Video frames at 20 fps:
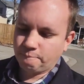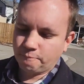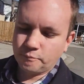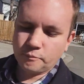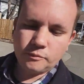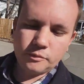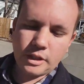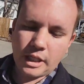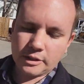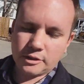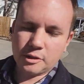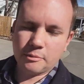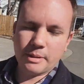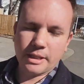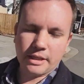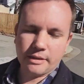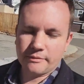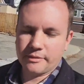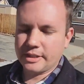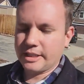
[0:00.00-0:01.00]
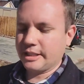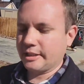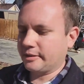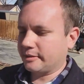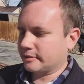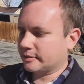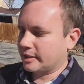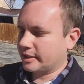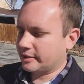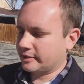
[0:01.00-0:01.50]
Not too big of a deal,
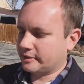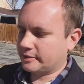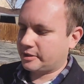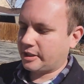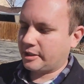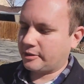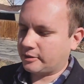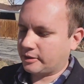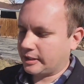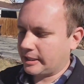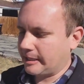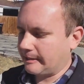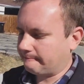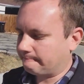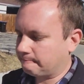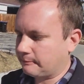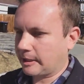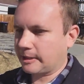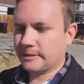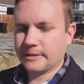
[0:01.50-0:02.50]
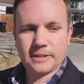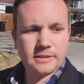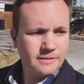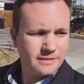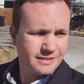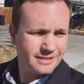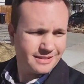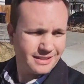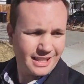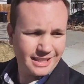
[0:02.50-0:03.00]
because generally,
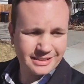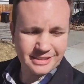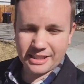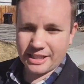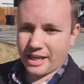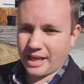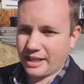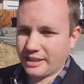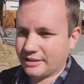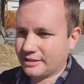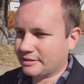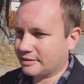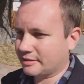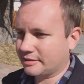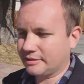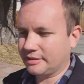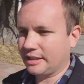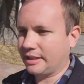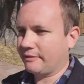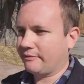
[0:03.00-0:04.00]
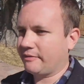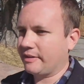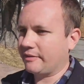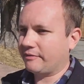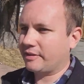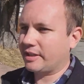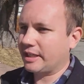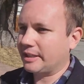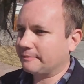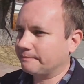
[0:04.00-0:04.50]
like today, it's near
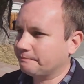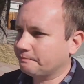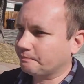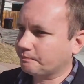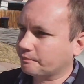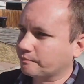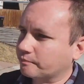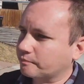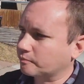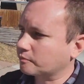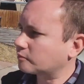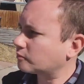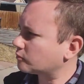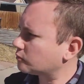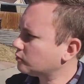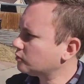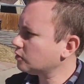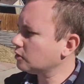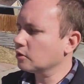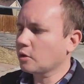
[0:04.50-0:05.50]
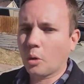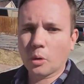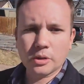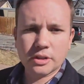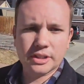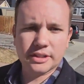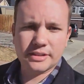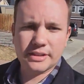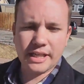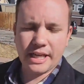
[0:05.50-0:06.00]
50.
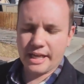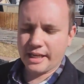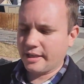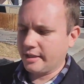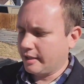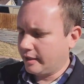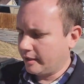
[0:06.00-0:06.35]
Gorgeous day.